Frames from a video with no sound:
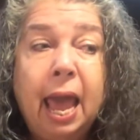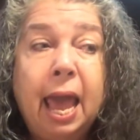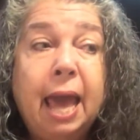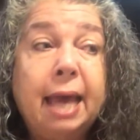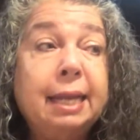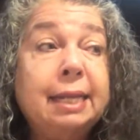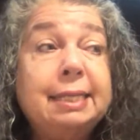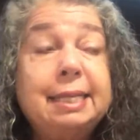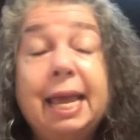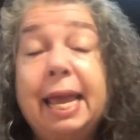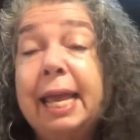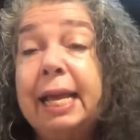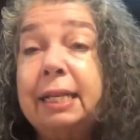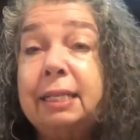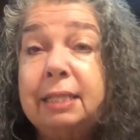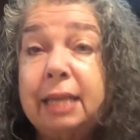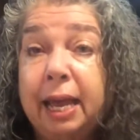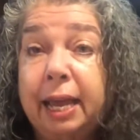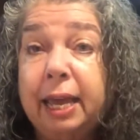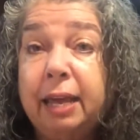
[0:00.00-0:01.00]
and it's
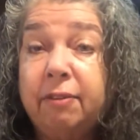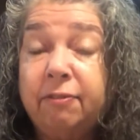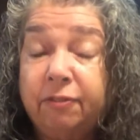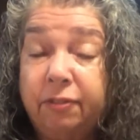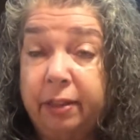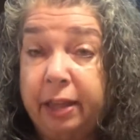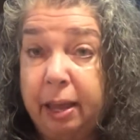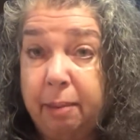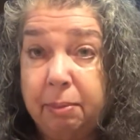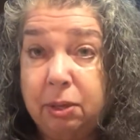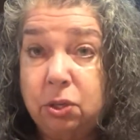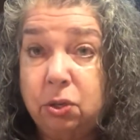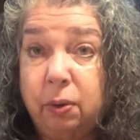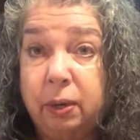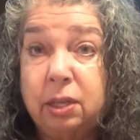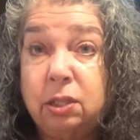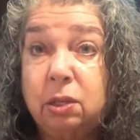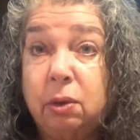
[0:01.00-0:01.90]
anti-inflammatory.